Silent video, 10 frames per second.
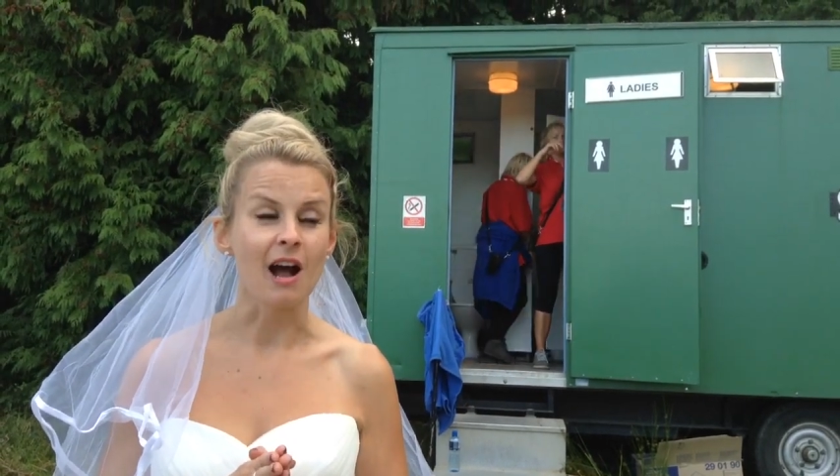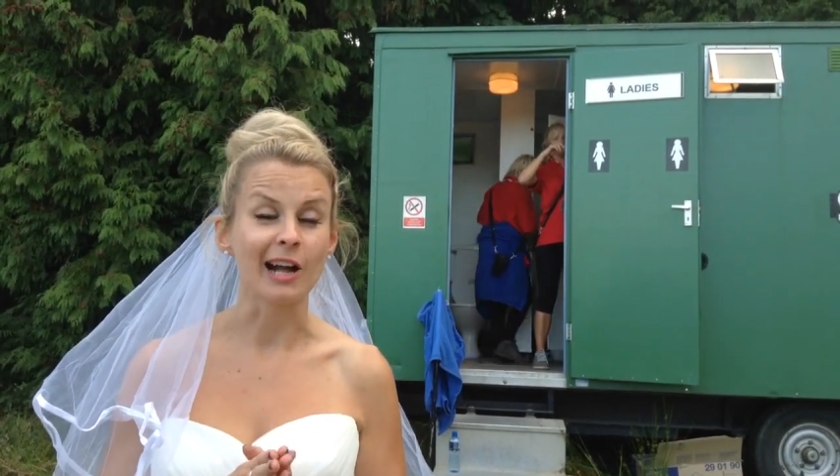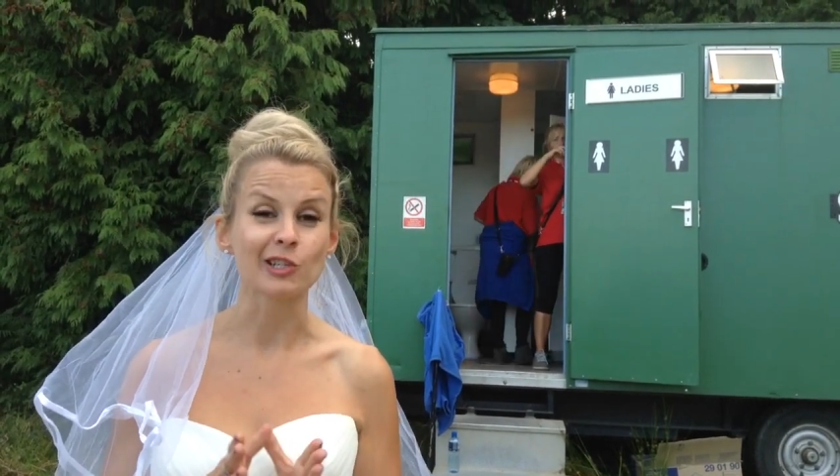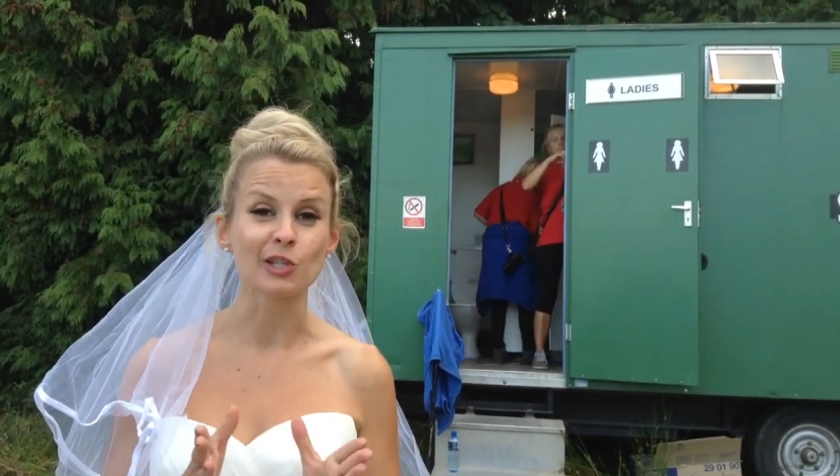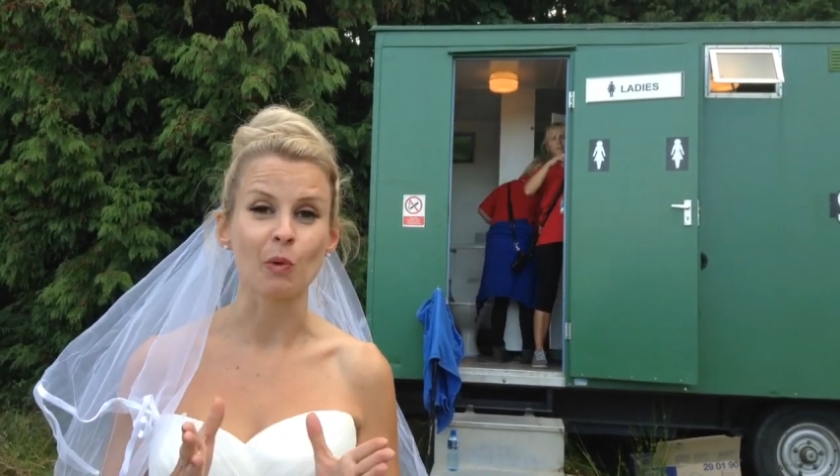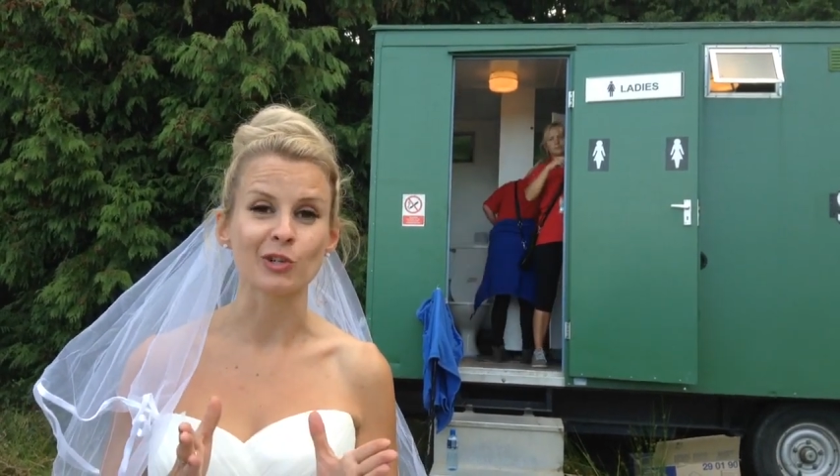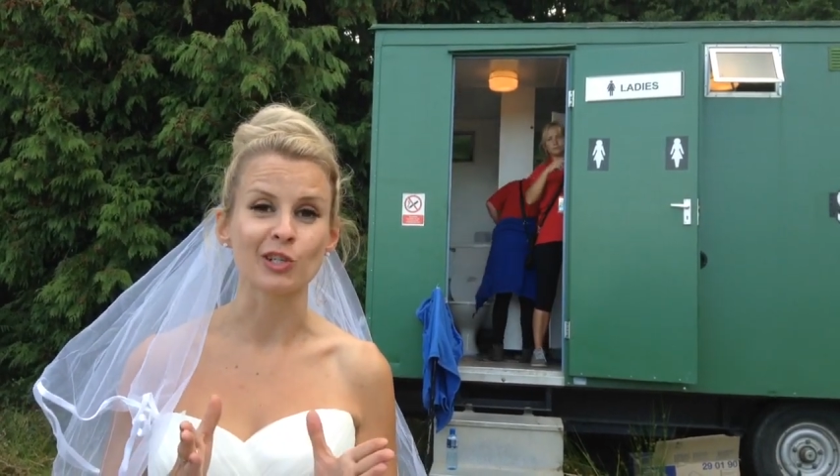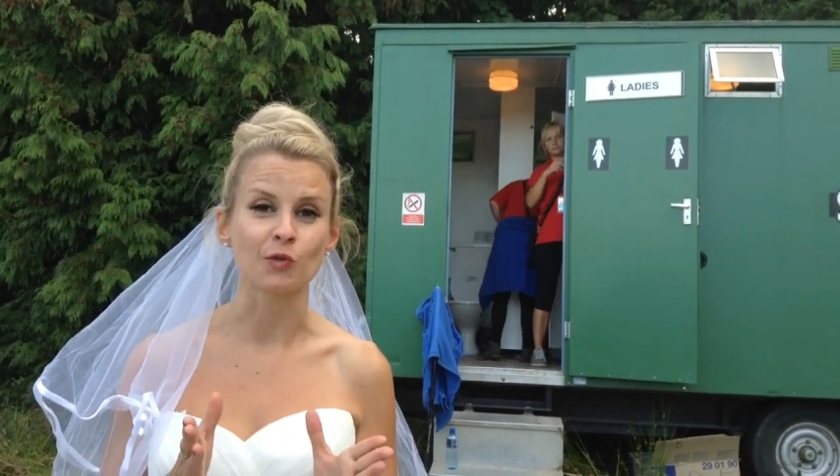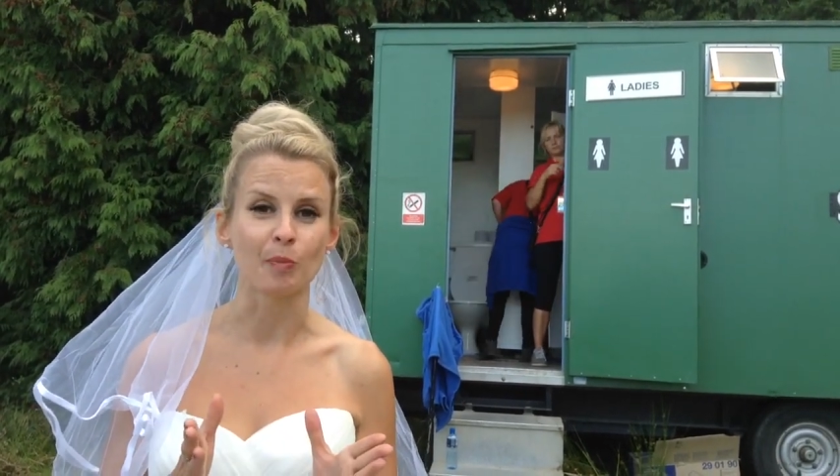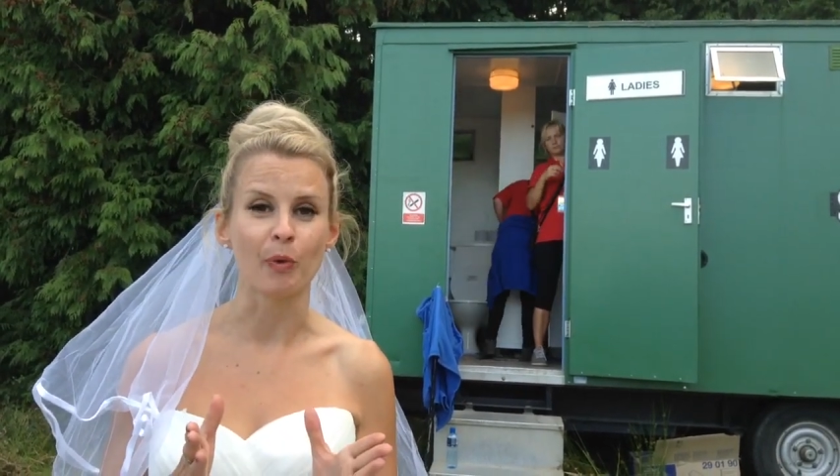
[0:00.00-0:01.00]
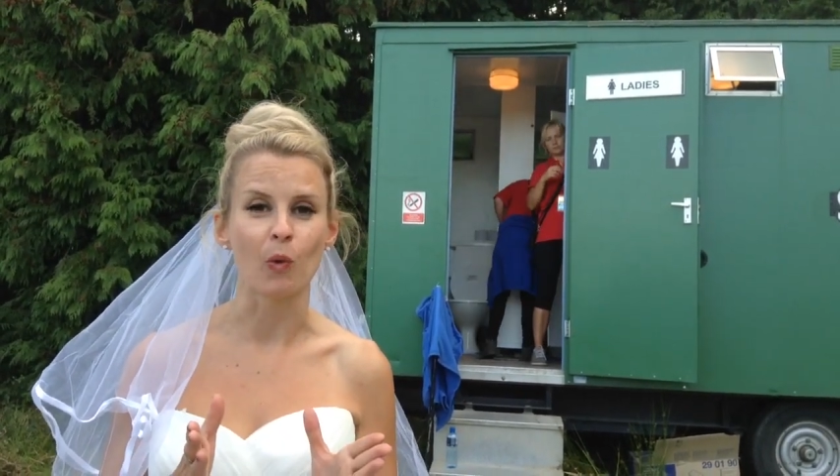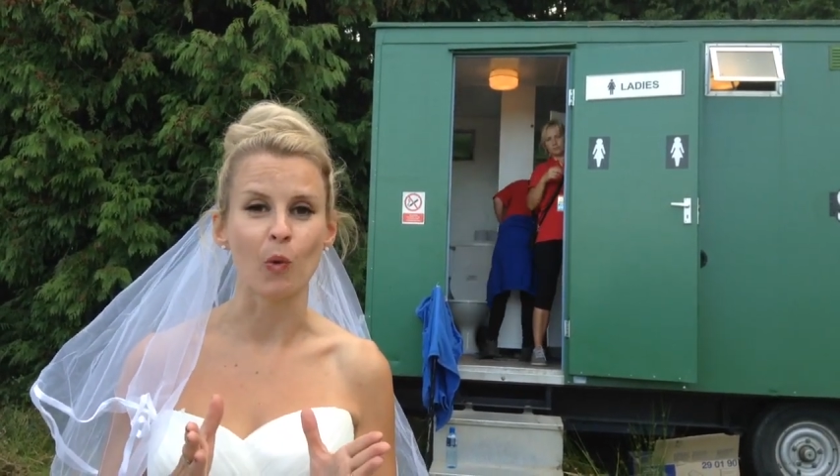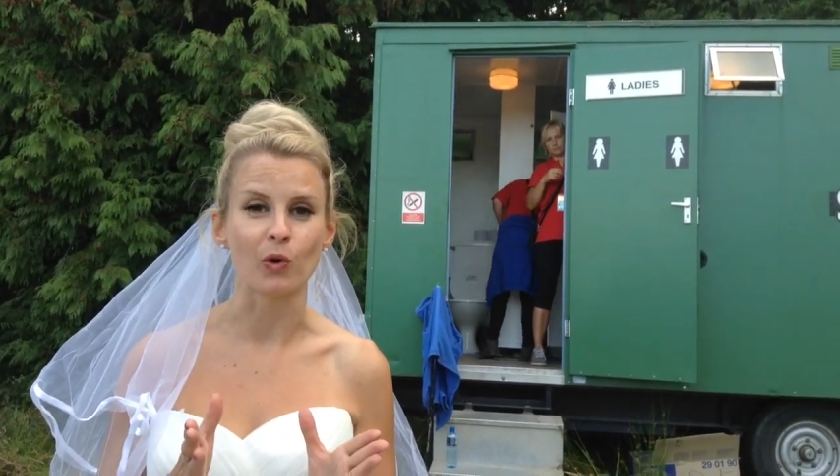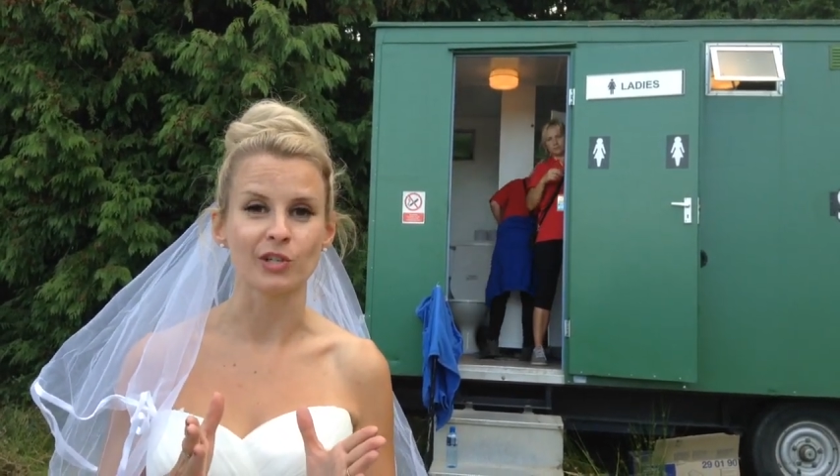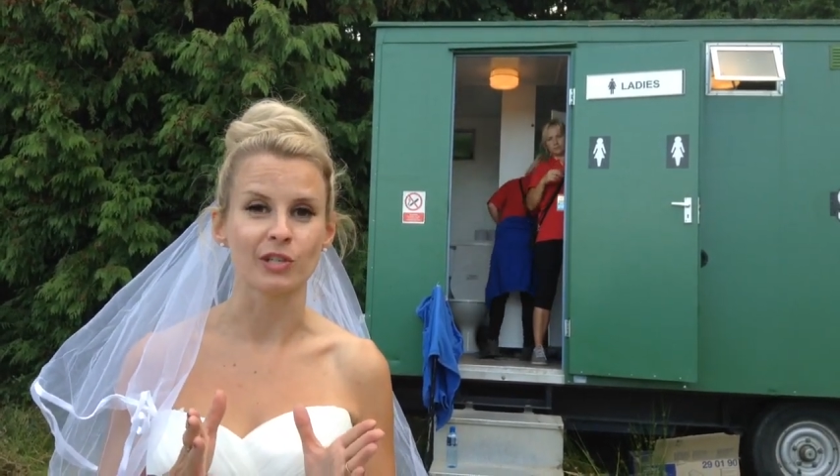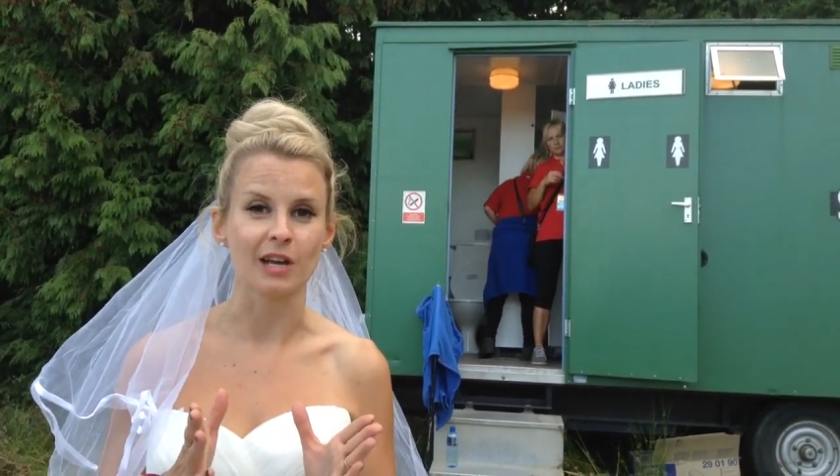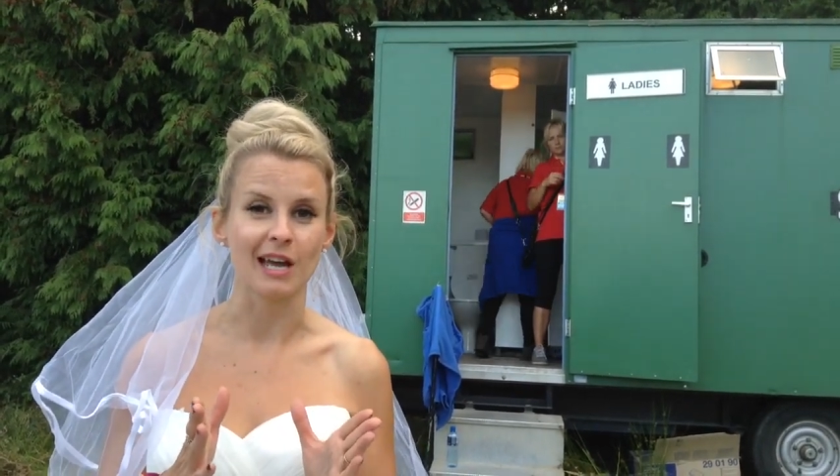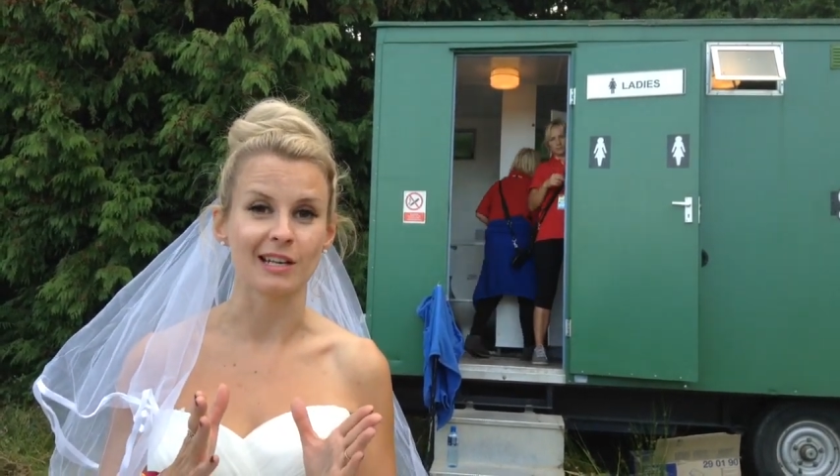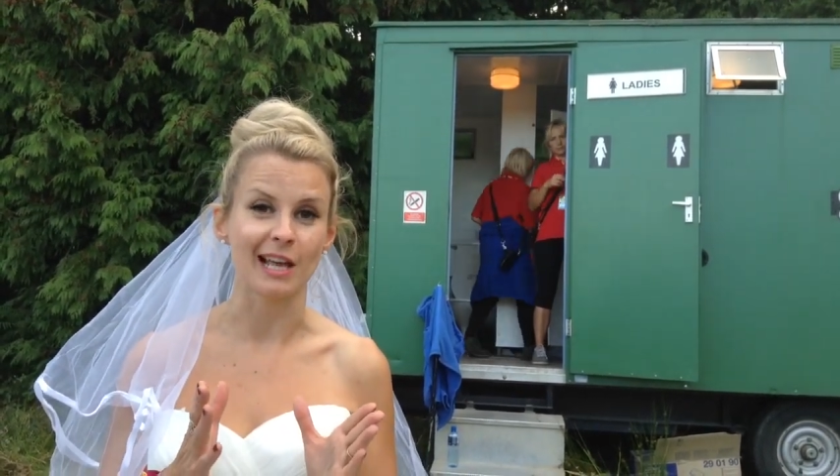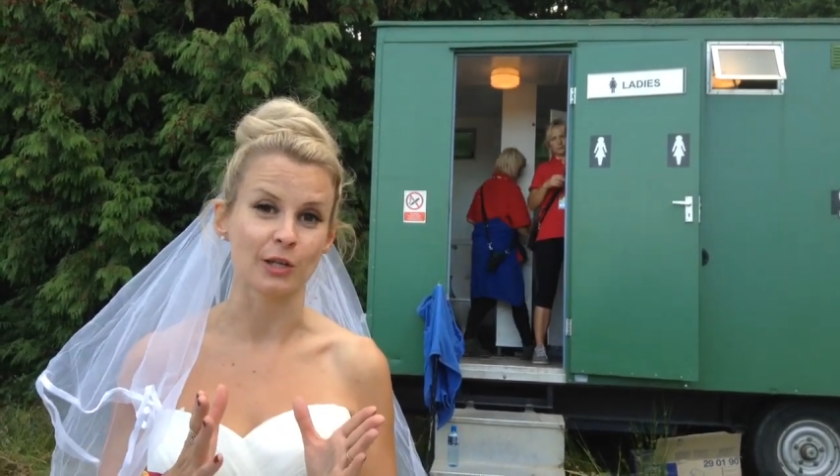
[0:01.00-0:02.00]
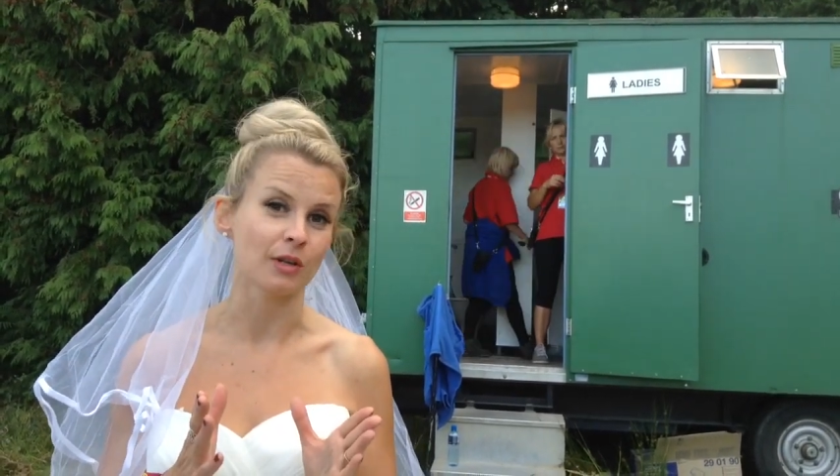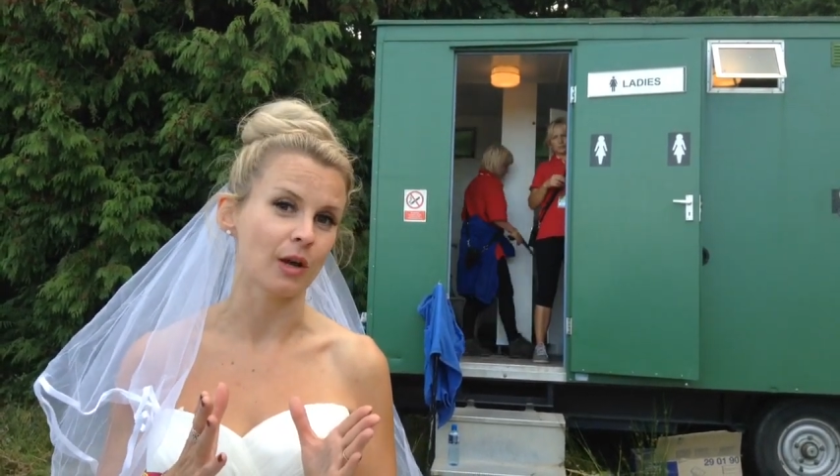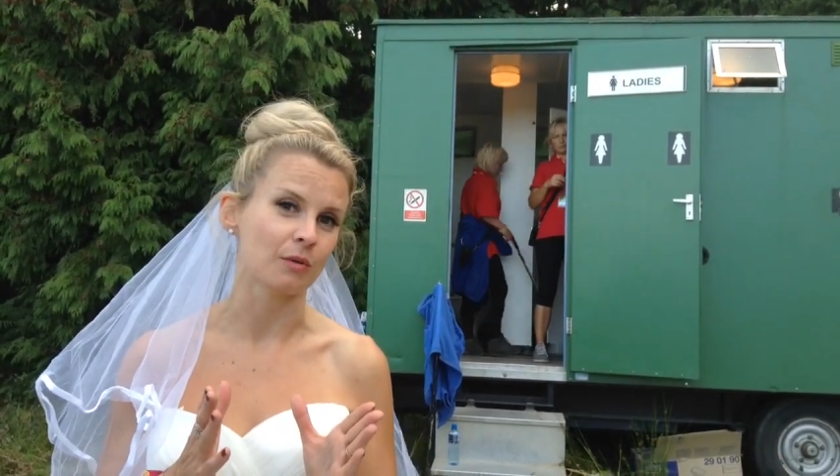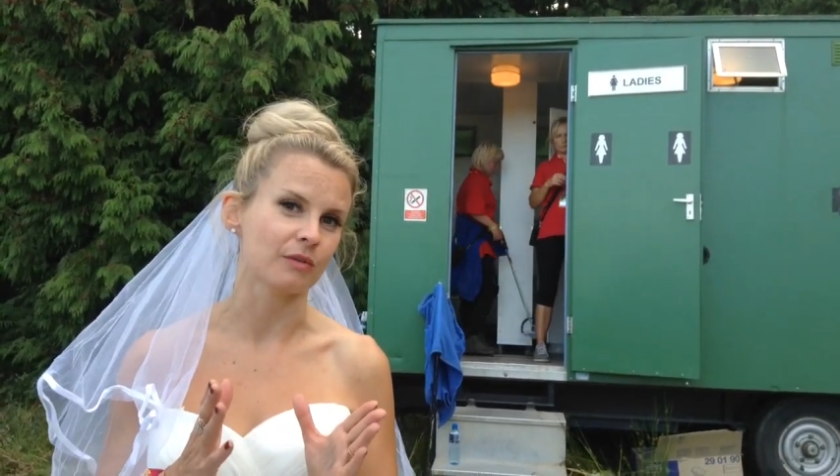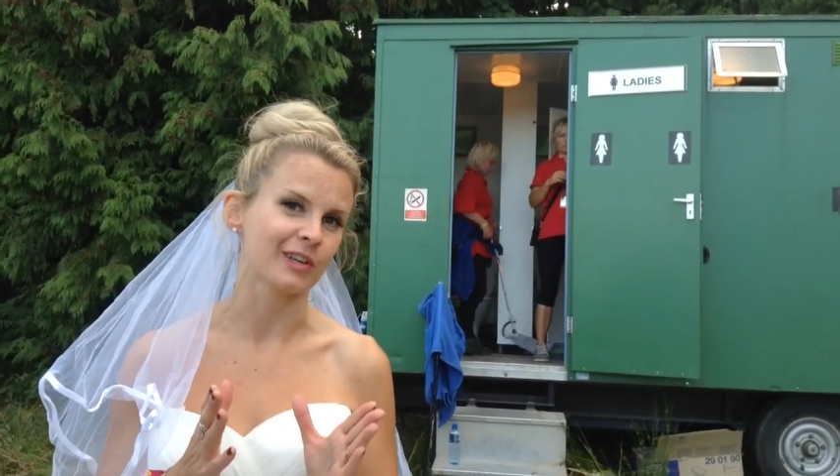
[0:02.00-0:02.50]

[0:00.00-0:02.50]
I just wanted to report and let you know